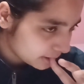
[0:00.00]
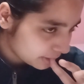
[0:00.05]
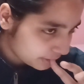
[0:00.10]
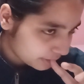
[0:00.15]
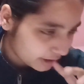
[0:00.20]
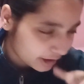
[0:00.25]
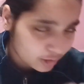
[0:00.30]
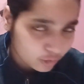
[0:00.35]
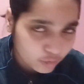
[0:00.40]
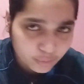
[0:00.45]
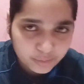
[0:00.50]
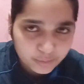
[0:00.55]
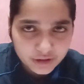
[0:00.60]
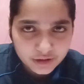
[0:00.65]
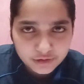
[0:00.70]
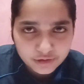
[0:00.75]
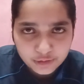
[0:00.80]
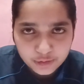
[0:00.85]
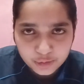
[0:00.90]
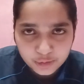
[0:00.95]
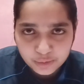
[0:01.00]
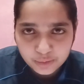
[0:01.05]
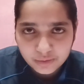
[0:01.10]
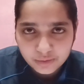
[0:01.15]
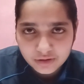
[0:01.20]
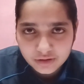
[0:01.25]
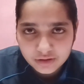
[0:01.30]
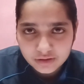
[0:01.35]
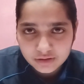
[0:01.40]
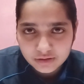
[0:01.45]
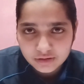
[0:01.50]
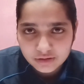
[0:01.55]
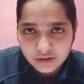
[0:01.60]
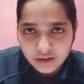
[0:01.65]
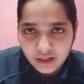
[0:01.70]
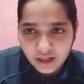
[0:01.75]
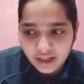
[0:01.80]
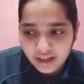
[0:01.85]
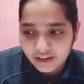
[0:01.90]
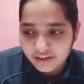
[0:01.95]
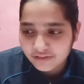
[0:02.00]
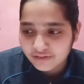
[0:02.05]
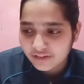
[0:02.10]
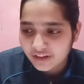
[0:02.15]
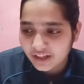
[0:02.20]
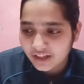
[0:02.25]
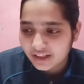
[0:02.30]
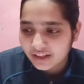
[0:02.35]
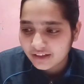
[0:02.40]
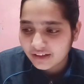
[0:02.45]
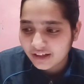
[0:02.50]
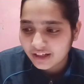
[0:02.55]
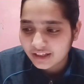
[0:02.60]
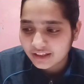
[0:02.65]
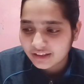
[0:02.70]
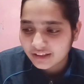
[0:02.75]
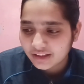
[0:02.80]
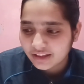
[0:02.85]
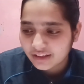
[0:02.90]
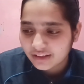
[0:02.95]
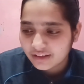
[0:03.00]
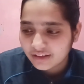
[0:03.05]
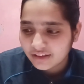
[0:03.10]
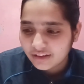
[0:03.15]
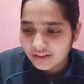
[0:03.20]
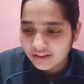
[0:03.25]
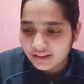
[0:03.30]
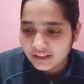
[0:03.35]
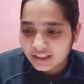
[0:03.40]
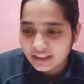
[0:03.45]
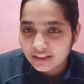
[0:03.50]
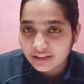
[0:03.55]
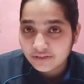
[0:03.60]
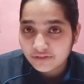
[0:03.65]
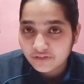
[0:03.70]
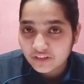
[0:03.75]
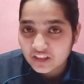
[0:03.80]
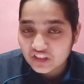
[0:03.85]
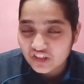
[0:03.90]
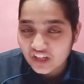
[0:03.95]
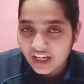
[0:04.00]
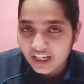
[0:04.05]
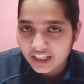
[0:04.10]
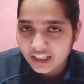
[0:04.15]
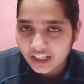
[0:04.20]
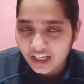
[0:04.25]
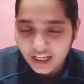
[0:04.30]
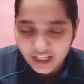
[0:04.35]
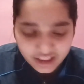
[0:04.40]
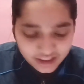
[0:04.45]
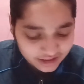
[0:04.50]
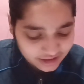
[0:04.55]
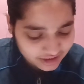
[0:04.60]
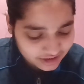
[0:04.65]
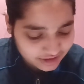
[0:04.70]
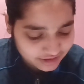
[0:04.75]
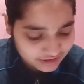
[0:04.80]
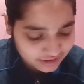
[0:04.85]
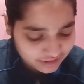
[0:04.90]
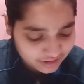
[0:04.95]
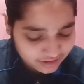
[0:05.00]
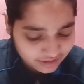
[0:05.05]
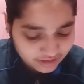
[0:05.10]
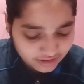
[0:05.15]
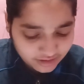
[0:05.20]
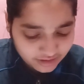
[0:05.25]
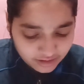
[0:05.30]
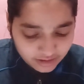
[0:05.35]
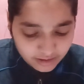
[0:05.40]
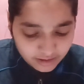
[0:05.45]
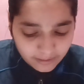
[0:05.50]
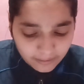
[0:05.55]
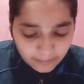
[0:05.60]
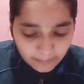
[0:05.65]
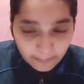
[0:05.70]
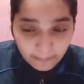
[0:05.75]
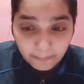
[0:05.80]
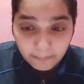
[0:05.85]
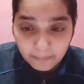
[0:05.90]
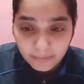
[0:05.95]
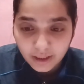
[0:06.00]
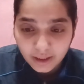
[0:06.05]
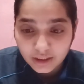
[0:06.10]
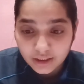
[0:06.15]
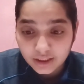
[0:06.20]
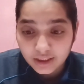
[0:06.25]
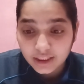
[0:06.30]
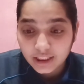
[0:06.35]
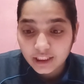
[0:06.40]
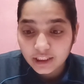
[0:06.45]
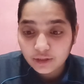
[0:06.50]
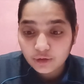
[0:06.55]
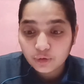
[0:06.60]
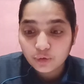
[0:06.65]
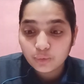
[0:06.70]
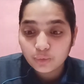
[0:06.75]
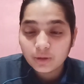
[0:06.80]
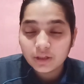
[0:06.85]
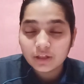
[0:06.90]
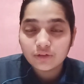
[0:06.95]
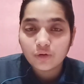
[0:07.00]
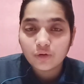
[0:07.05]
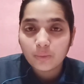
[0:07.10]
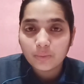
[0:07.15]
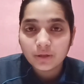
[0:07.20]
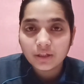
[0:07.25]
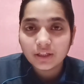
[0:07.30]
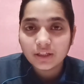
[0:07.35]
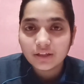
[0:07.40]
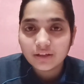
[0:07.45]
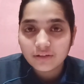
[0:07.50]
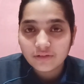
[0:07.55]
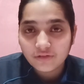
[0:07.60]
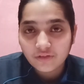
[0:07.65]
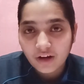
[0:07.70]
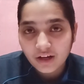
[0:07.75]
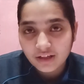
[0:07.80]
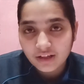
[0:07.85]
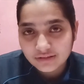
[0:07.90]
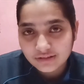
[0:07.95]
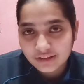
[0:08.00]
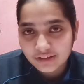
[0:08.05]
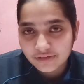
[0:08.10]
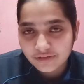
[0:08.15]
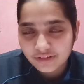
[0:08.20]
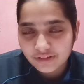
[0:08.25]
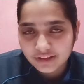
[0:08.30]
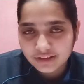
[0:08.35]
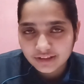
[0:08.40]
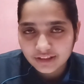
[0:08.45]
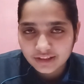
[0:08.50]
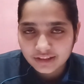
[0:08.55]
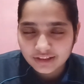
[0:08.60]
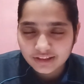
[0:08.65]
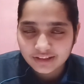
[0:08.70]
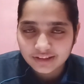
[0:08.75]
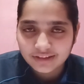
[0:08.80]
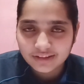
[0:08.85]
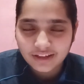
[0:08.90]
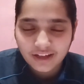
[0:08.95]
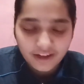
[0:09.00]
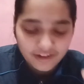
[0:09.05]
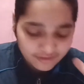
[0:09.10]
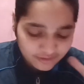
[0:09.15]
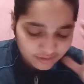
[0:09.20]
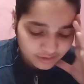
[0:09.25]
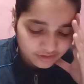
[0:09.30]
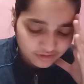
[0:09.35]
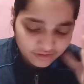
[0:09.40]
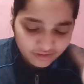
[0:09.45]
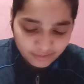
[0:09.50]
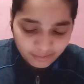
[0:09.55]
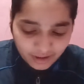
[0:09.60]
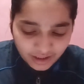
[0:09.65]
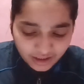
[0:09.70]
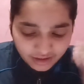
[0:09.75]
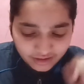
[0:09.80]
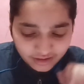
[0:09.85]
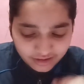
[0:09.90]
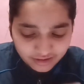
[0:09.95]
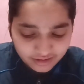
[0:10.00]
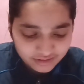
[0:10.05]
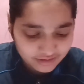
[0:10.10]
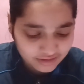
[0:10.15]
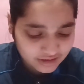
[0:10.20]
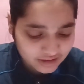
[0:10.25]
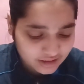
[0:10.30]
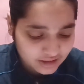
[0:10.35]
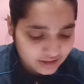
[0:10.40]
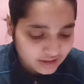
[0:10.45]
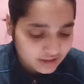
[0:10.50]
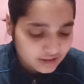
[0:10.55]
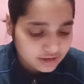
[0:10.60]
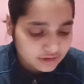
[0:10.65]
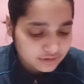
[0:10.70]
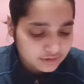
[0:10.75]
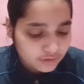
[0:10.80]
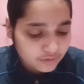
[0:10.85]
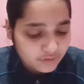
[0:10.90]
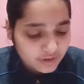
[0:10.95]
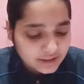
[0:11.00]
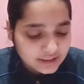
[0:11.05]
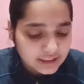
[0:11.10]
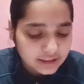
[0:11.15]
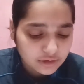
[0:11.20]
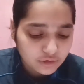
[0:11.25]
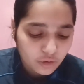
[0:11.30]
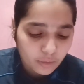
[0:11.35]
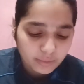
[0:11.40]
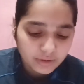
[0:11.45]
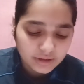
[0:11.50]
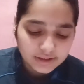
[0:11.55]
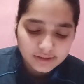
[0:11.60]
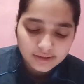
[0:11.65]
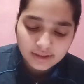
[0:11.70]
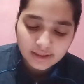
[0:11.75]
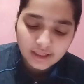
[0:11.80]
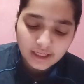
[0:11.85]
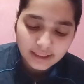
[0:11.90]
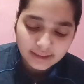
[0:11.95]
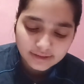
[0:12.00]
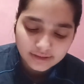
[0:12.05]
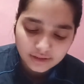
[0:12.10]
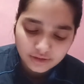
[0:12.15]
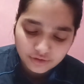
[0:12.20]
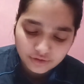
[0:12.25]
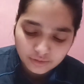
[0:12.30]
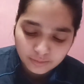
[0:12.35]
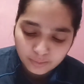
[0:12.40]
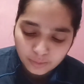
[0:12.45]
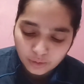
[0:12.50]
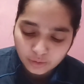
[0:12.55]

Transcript: fallopian tube I have read, I think, in vagina and this. But in tubectomy, vast difference and this I am not reminded. So vasectomy, sterilization